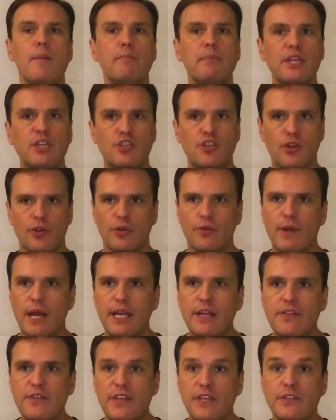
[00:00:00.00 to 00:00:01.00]
Be sure to write
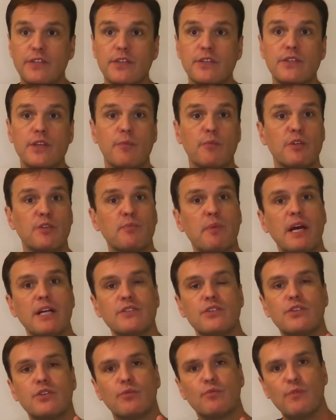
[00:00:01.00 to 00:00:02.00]
a thesis that
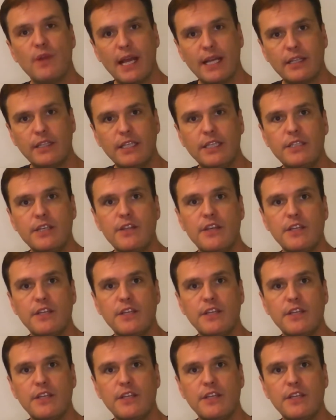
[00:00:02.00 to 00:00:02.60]
responds directly to